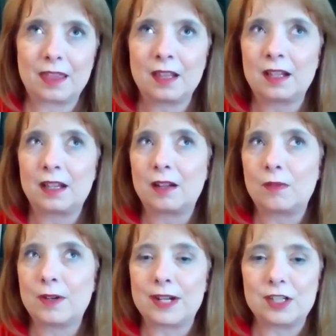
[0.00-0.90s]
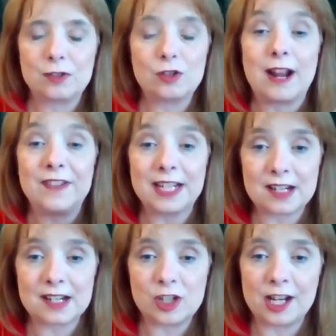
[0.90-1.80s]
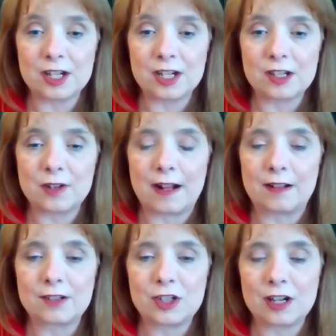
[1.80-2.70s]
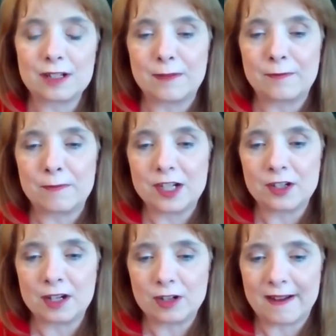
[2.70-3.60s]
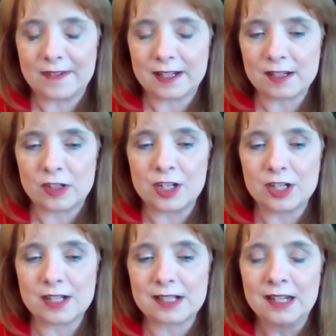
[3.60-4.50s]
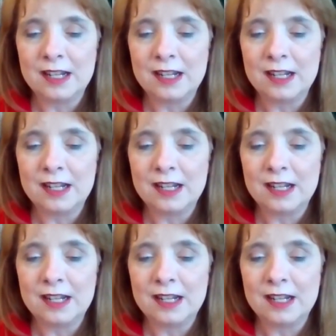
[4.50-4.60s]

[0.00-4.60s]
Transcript: uh, what do I do? Traffic exchanges. So I'll share some information on traffic exchanges.